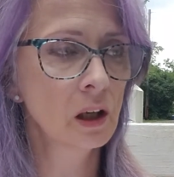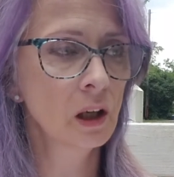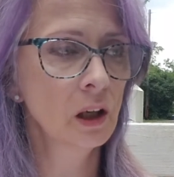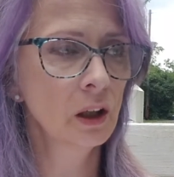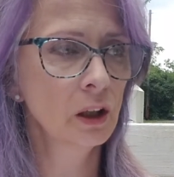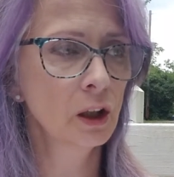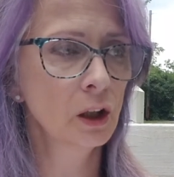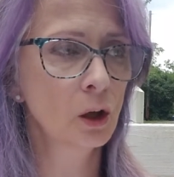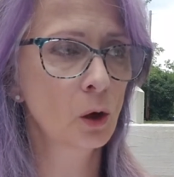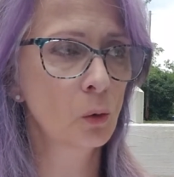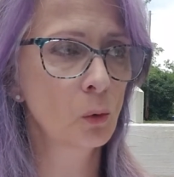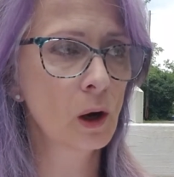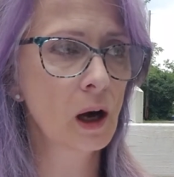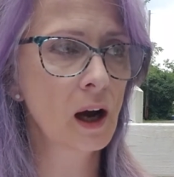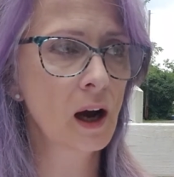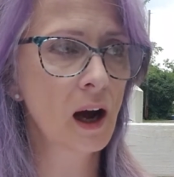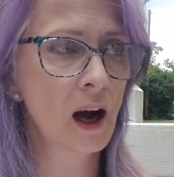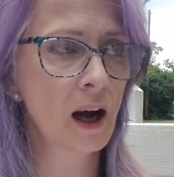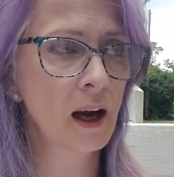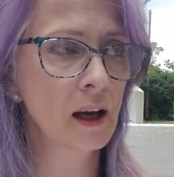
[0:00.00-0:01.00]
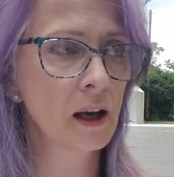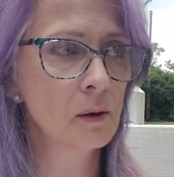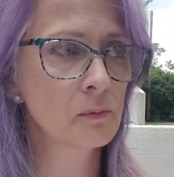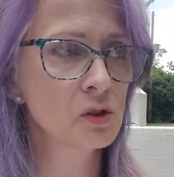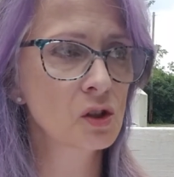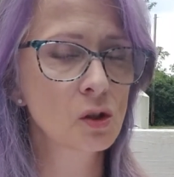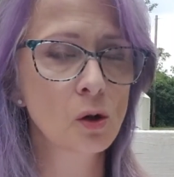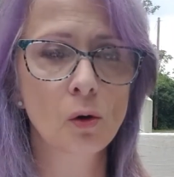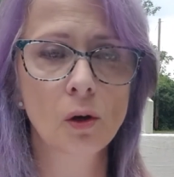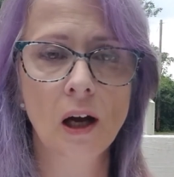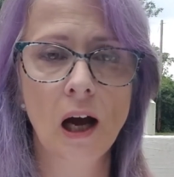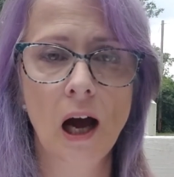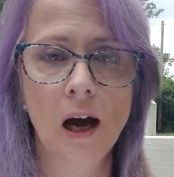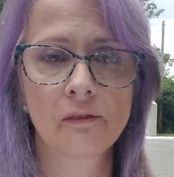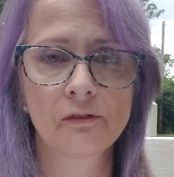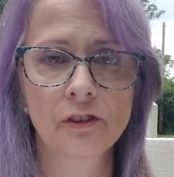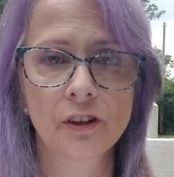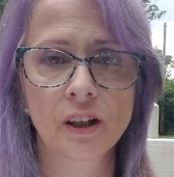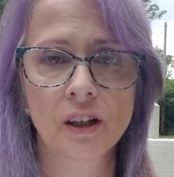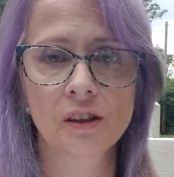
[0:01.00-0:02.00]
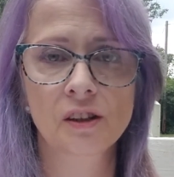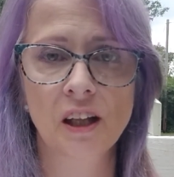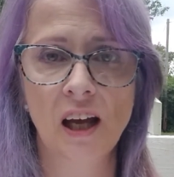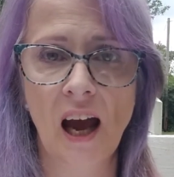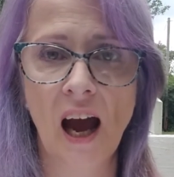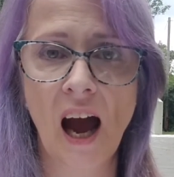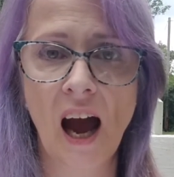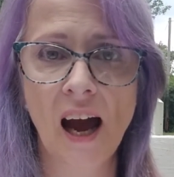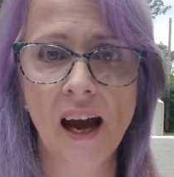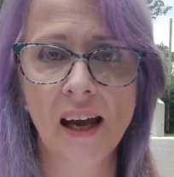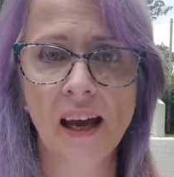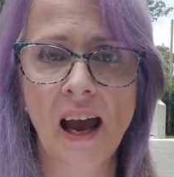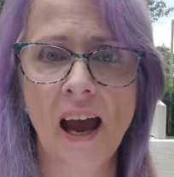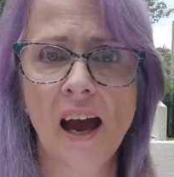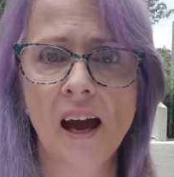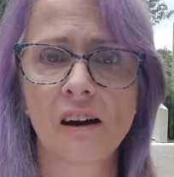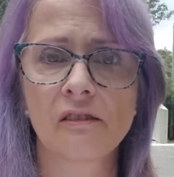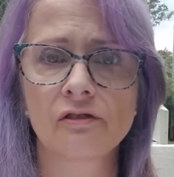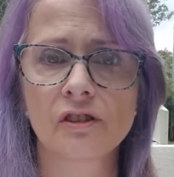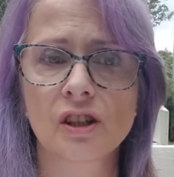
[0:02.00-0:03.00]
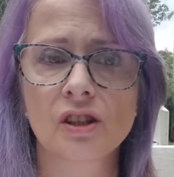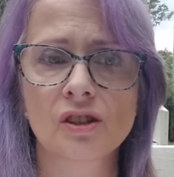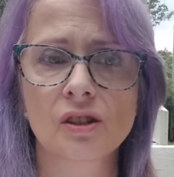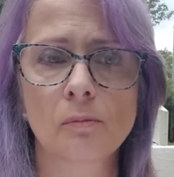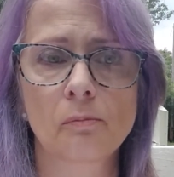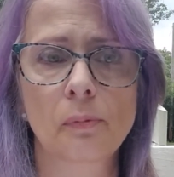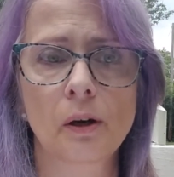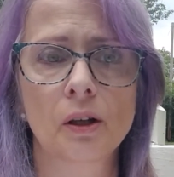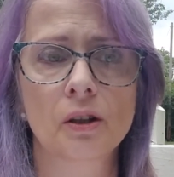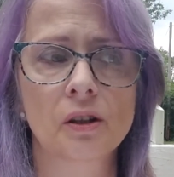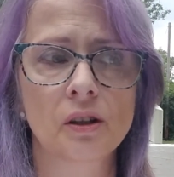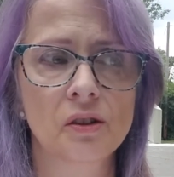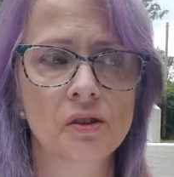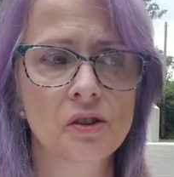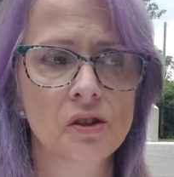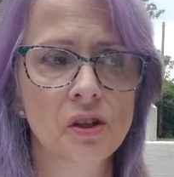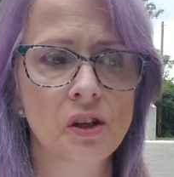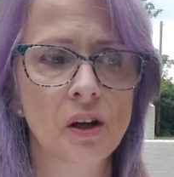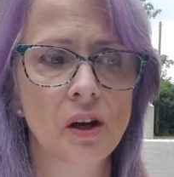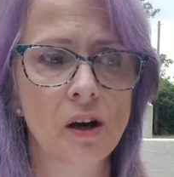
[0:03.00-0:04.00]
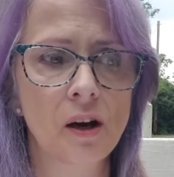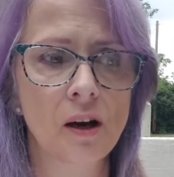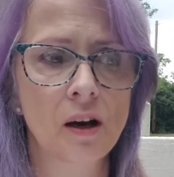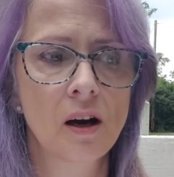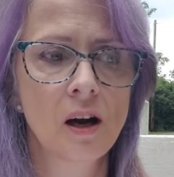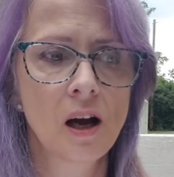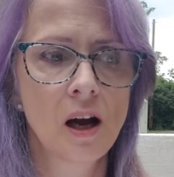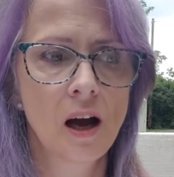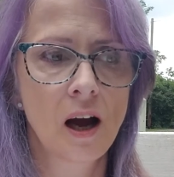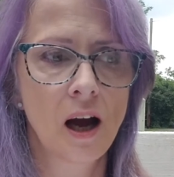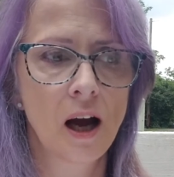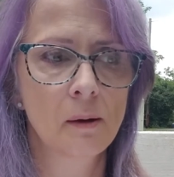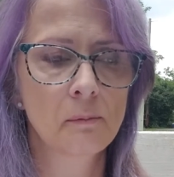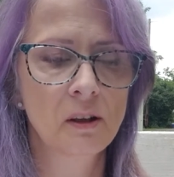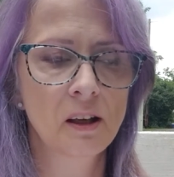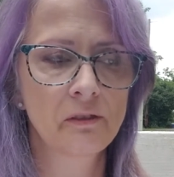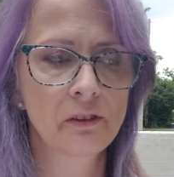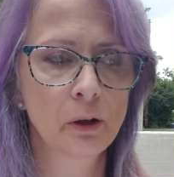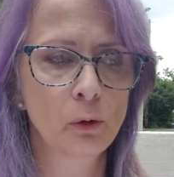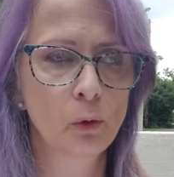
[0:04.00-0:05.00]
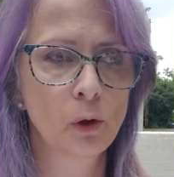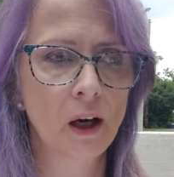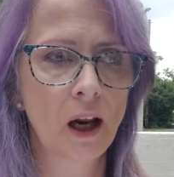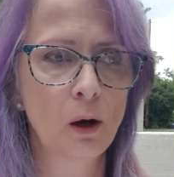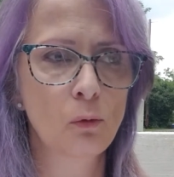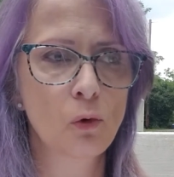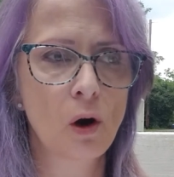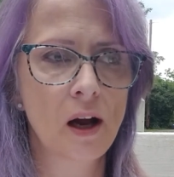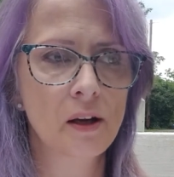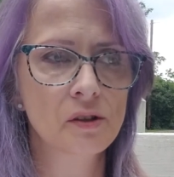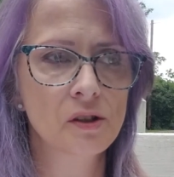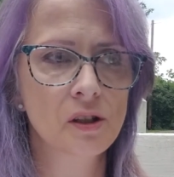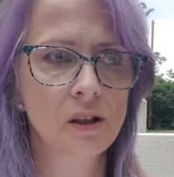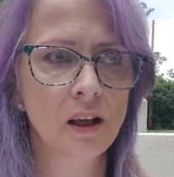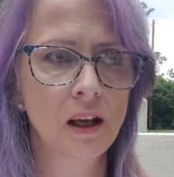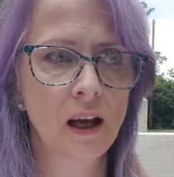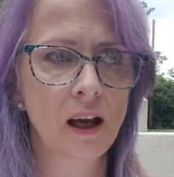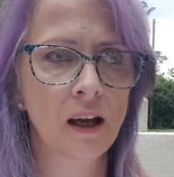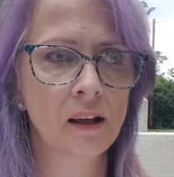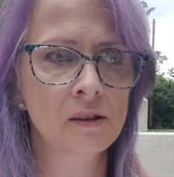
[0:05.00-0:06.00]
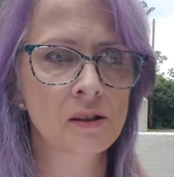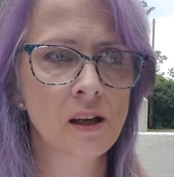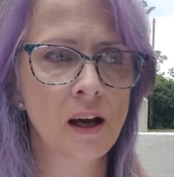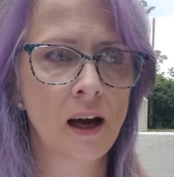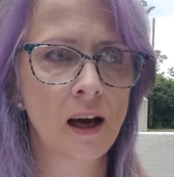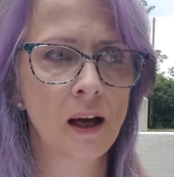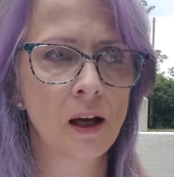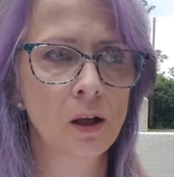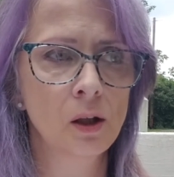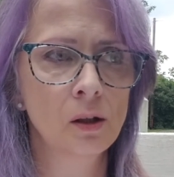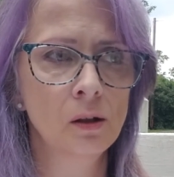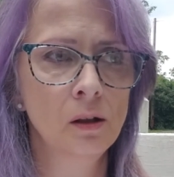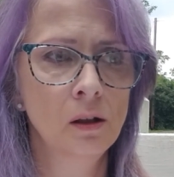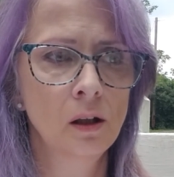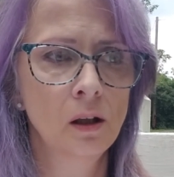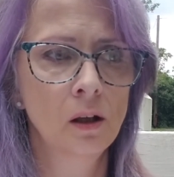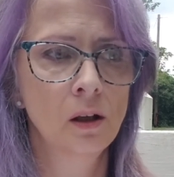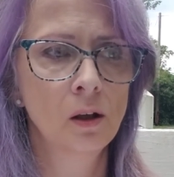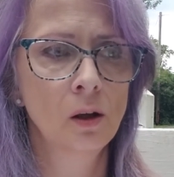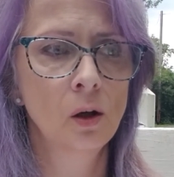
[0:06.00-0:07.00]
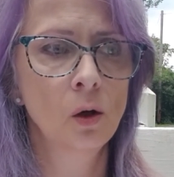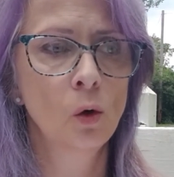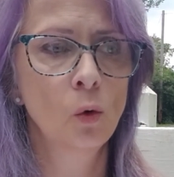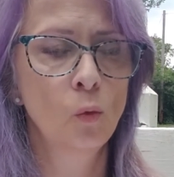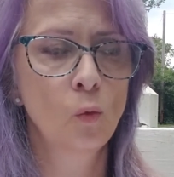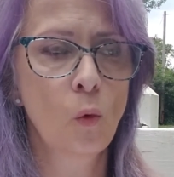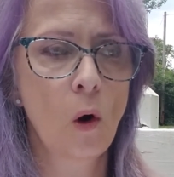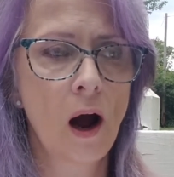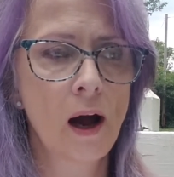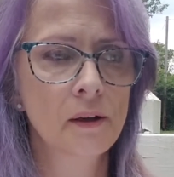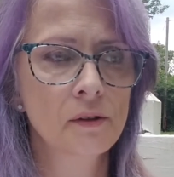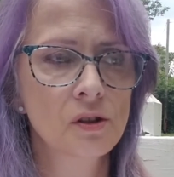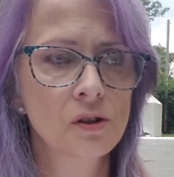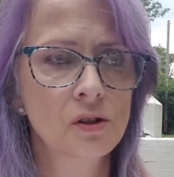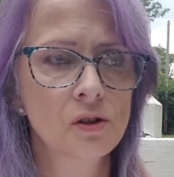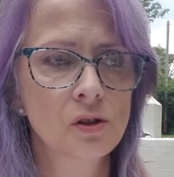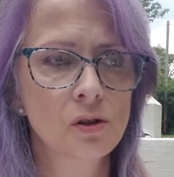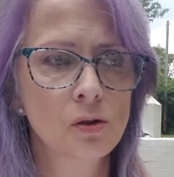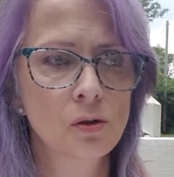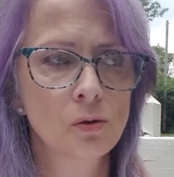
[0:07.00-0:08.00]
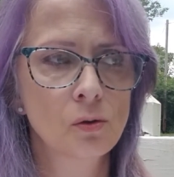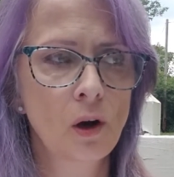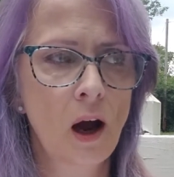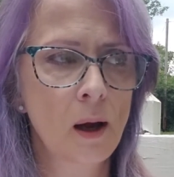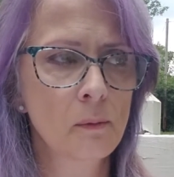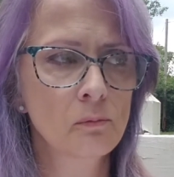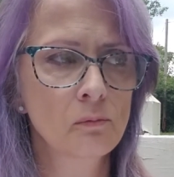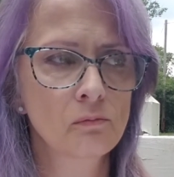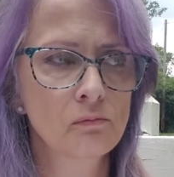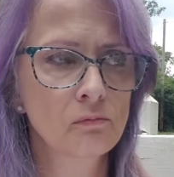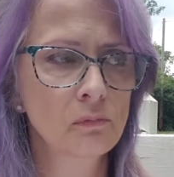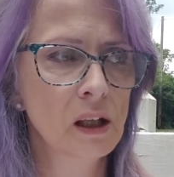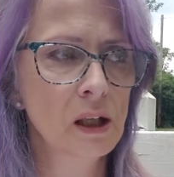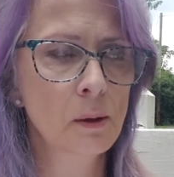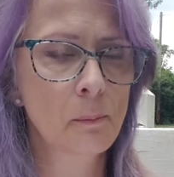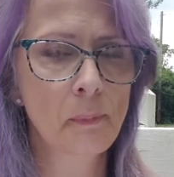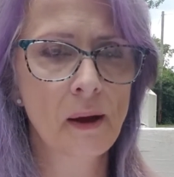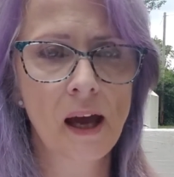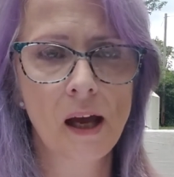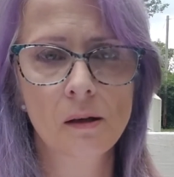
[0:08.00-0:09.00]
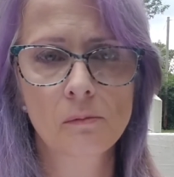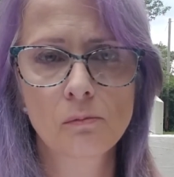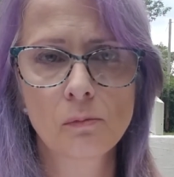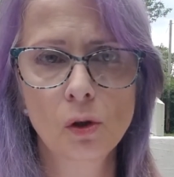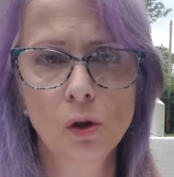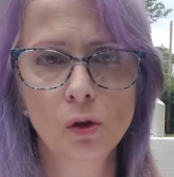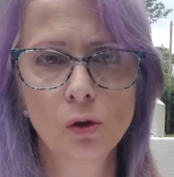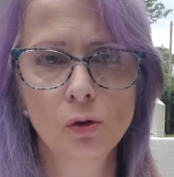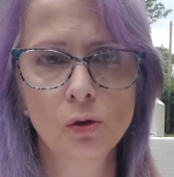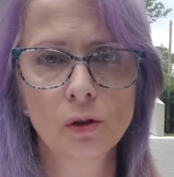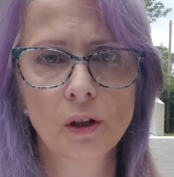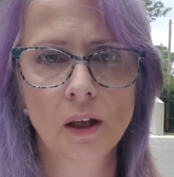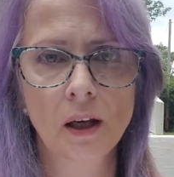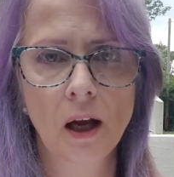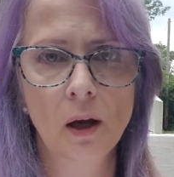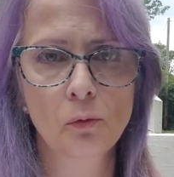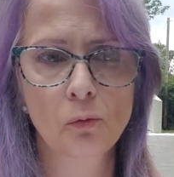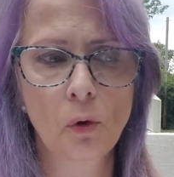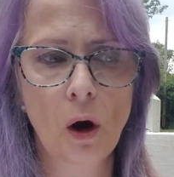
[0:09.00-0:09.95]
you know what, I am so confident that I have this abundance here. I'm giving what I want to get. I'm in a bad mood, and I